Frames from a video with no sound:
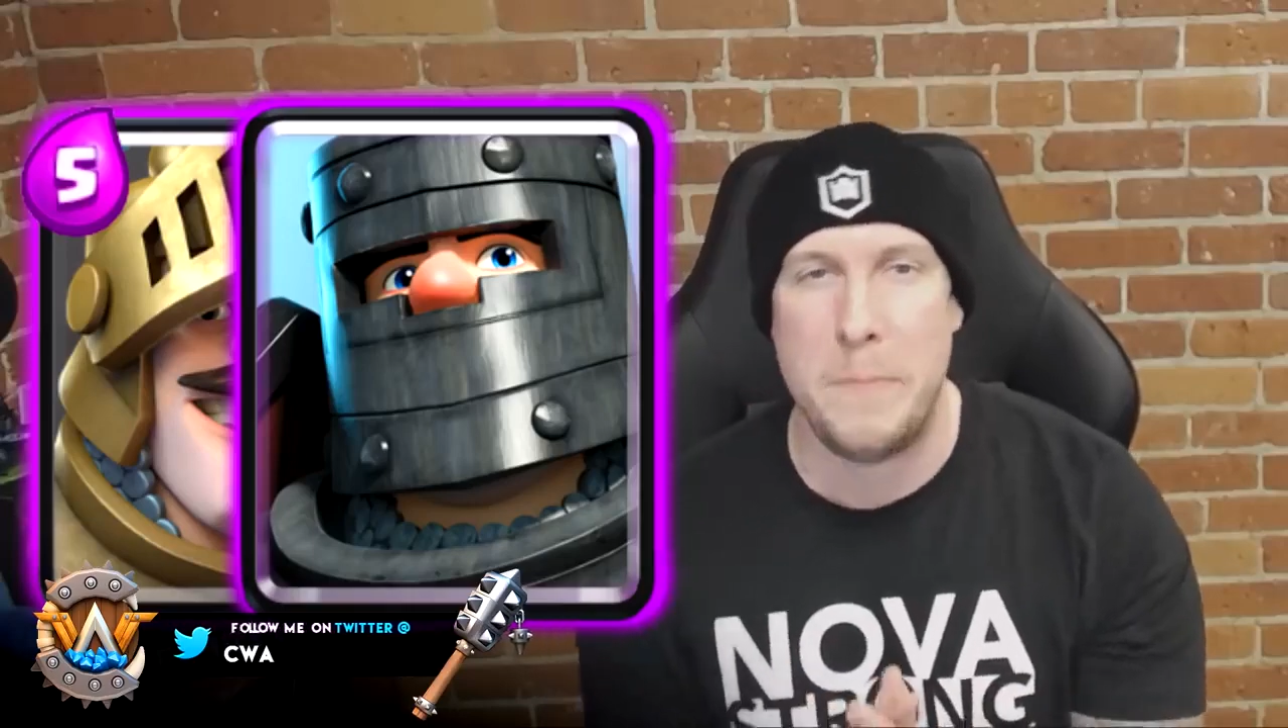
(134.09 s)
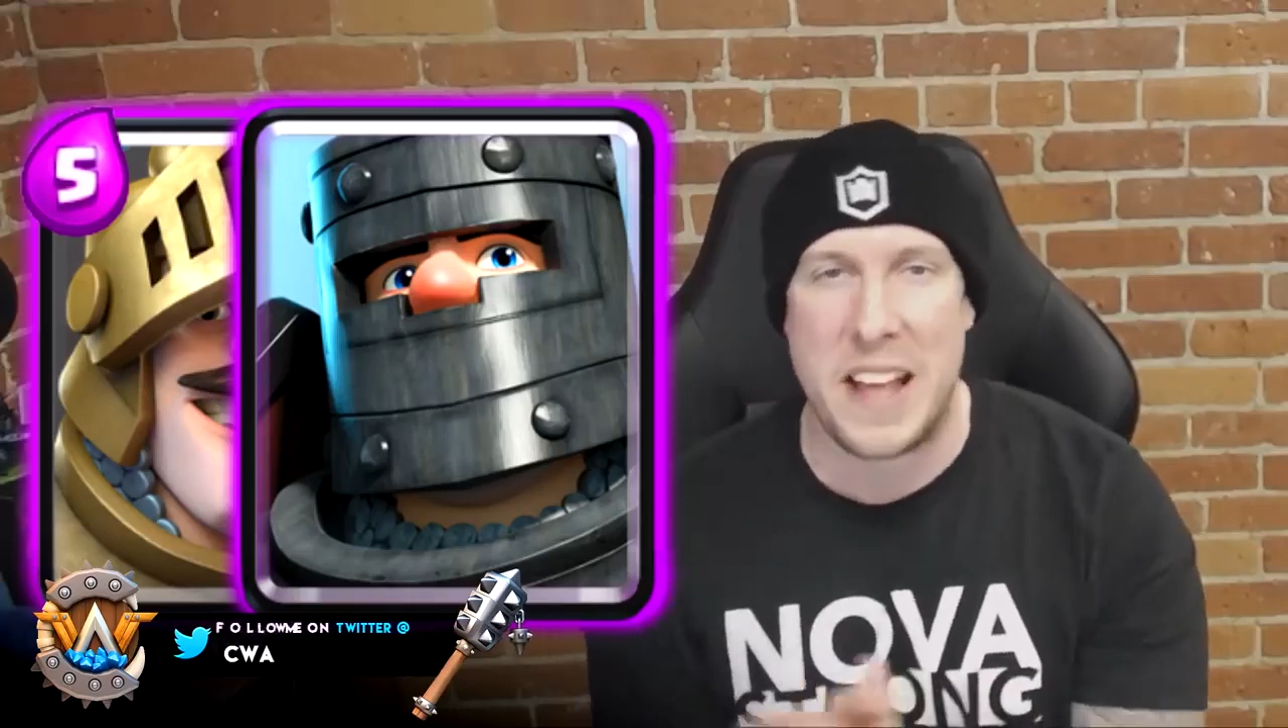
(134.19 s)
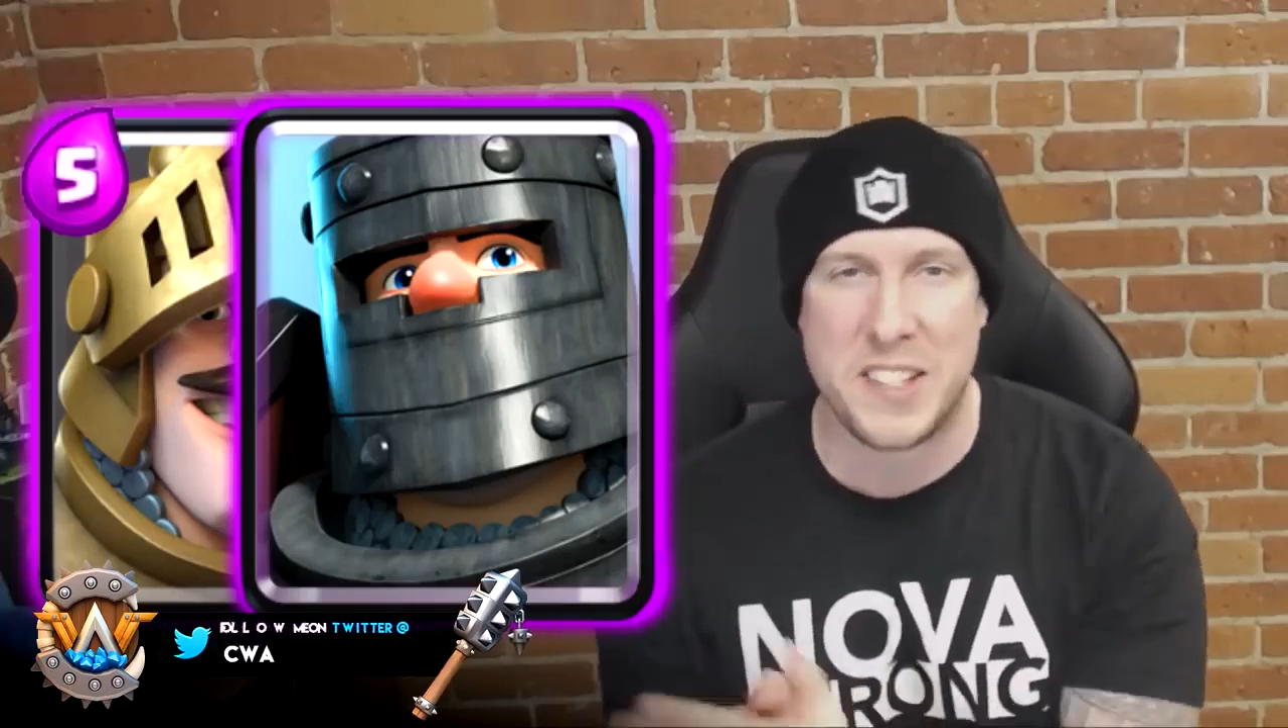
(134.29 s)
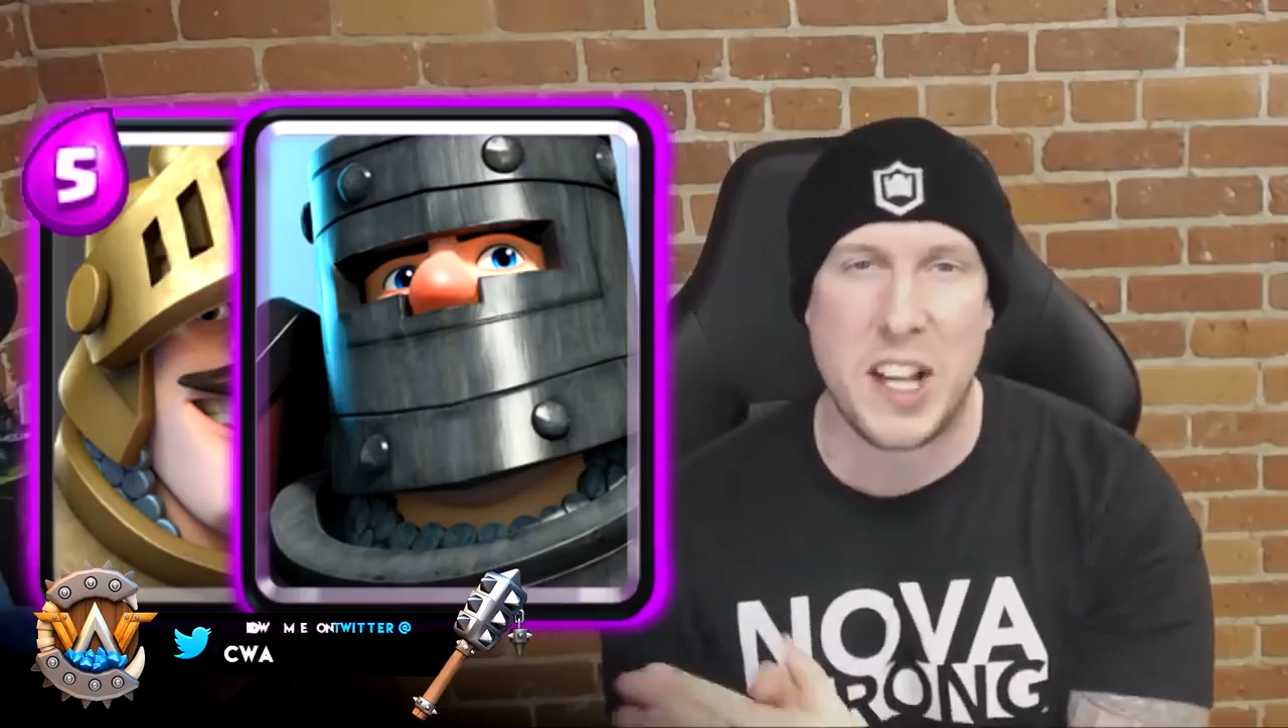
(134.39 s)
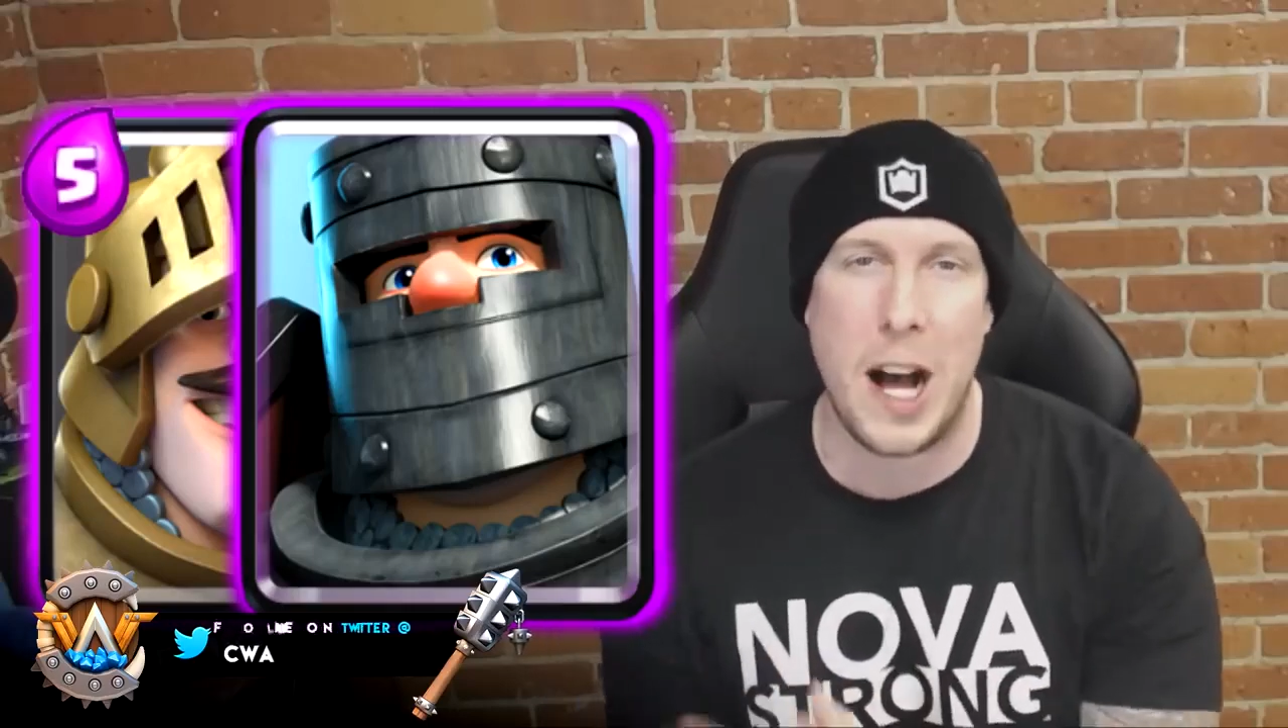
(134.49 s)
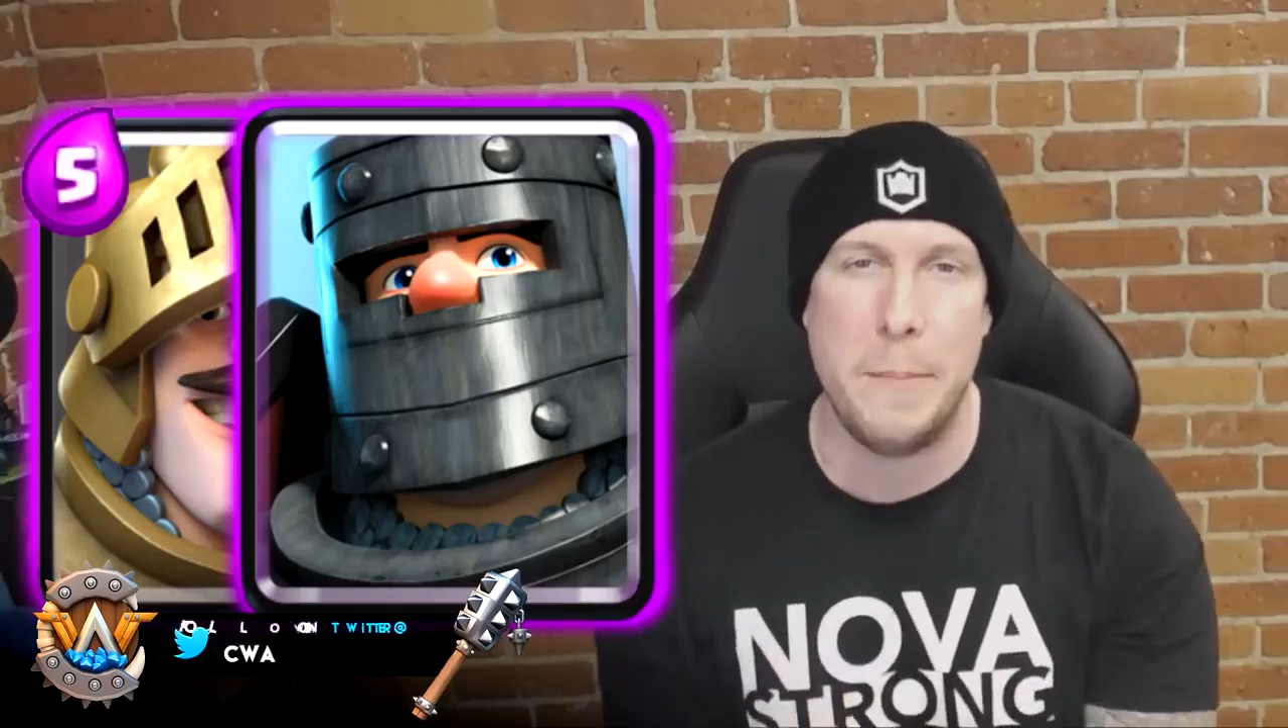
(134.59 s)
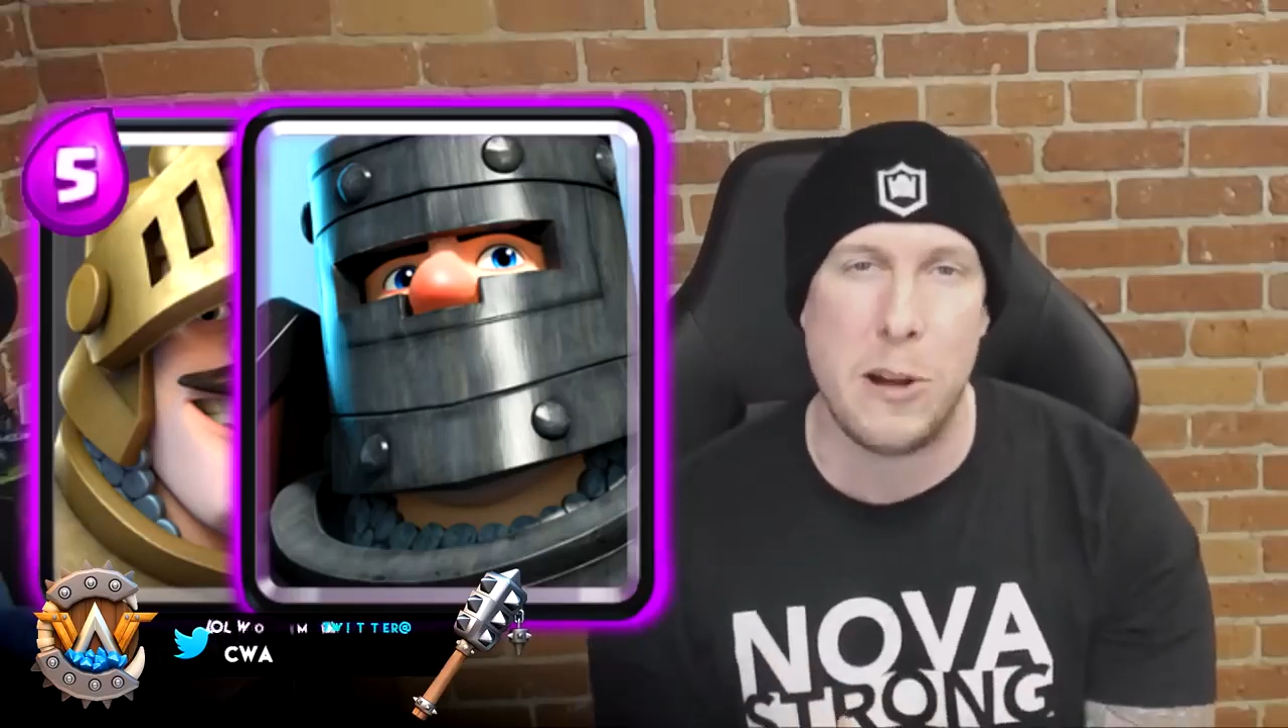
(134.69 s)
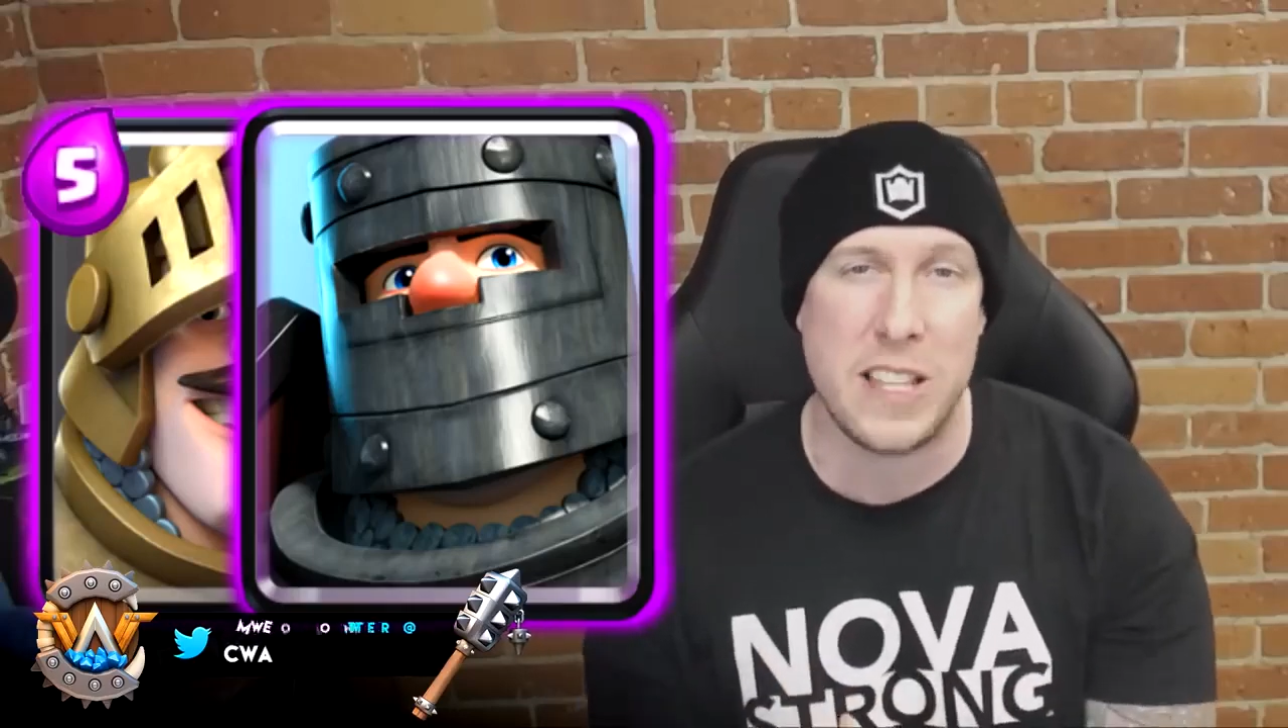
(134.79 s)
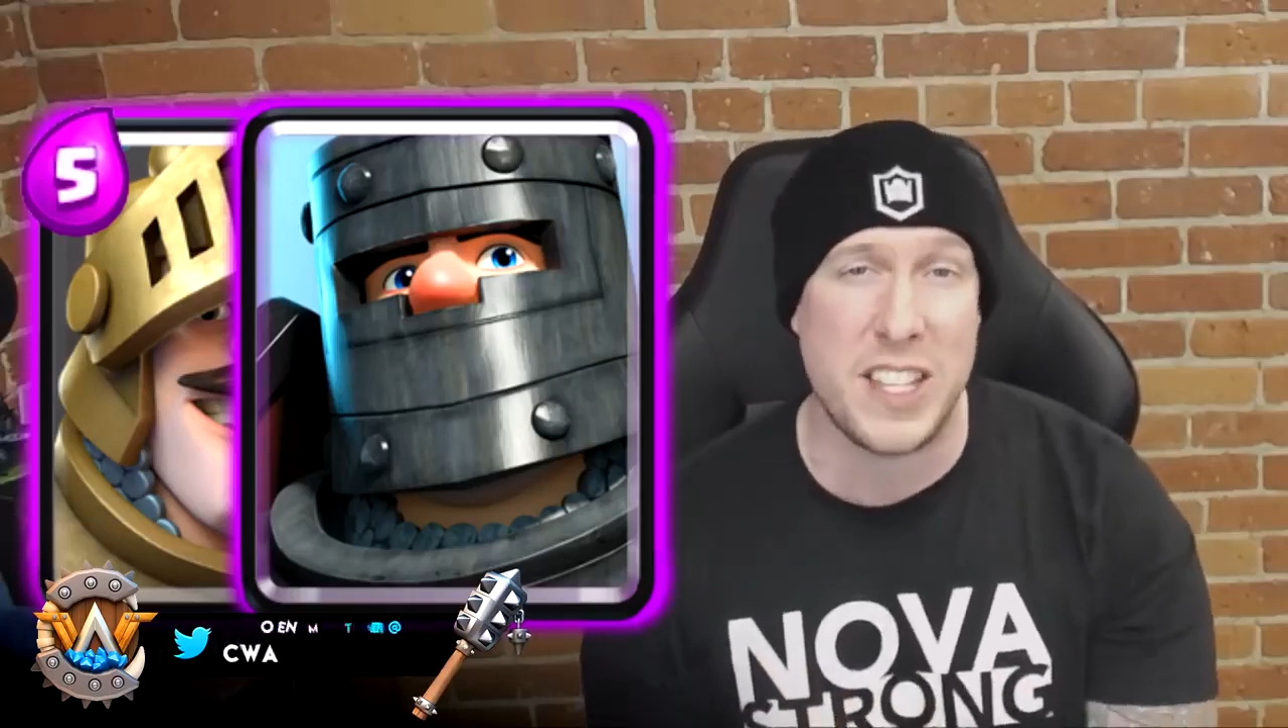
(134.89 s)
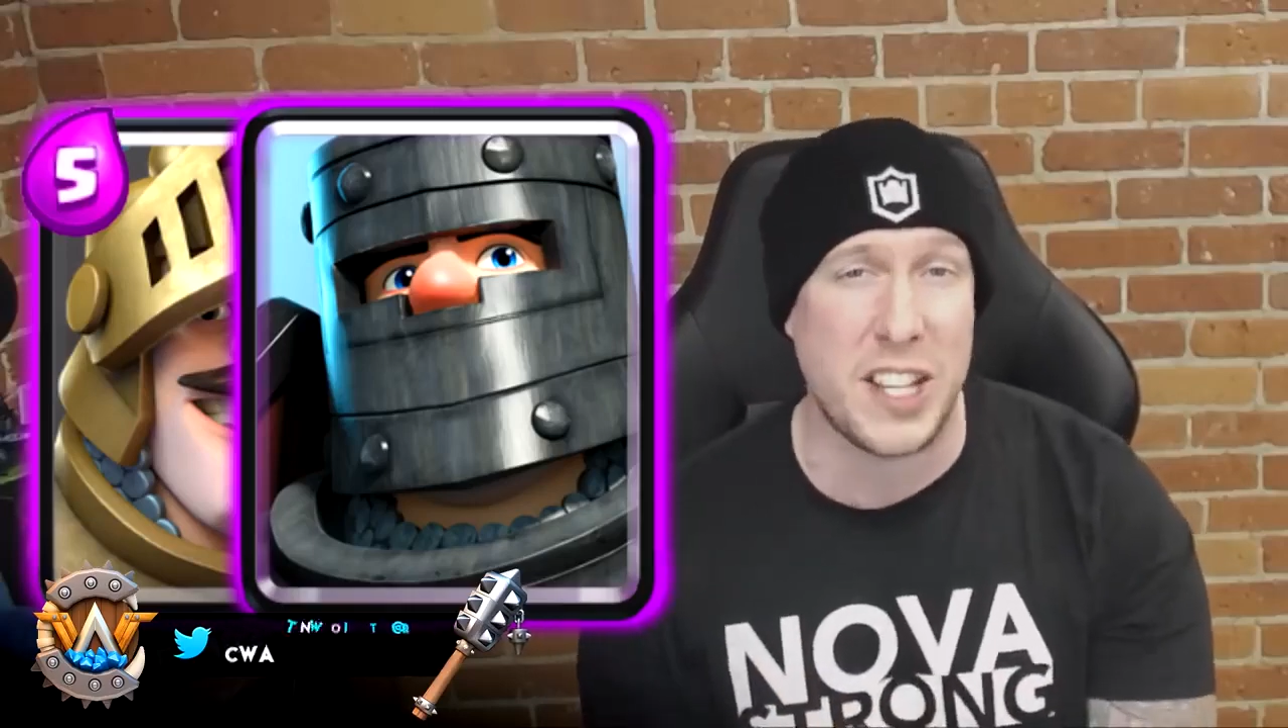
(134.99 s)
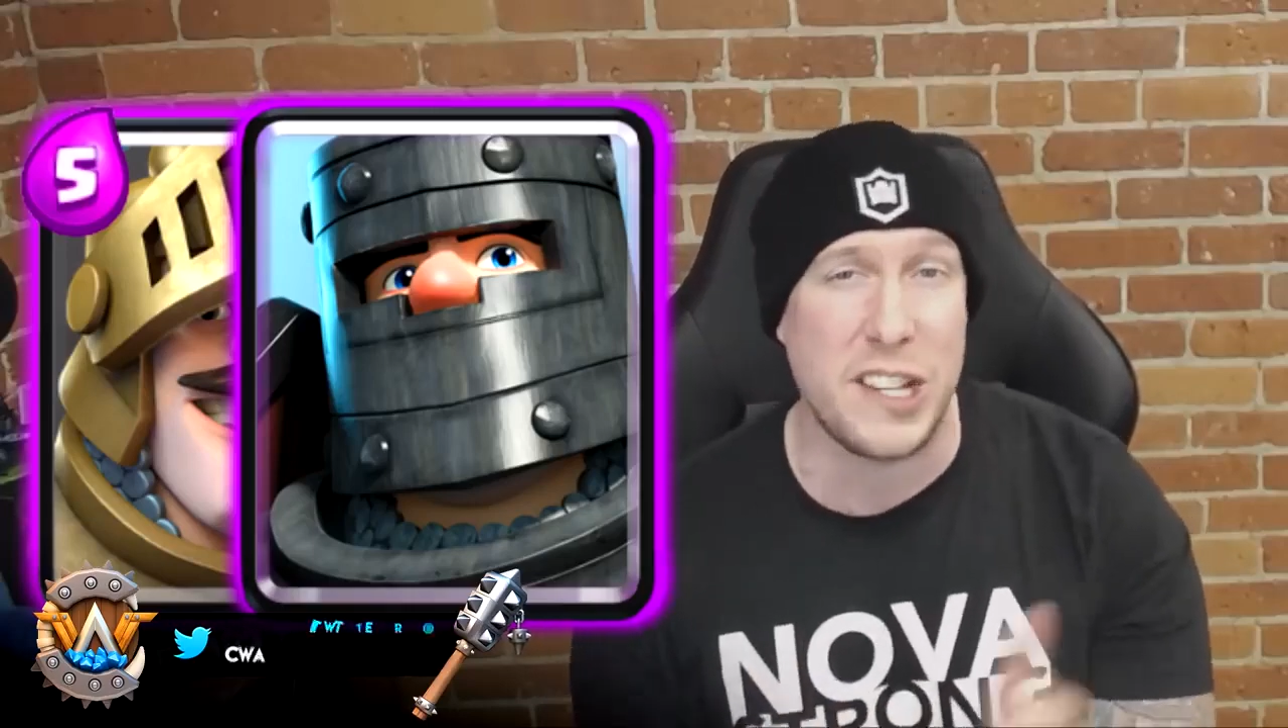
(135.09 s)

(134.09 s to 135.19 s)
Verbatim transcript: best combo list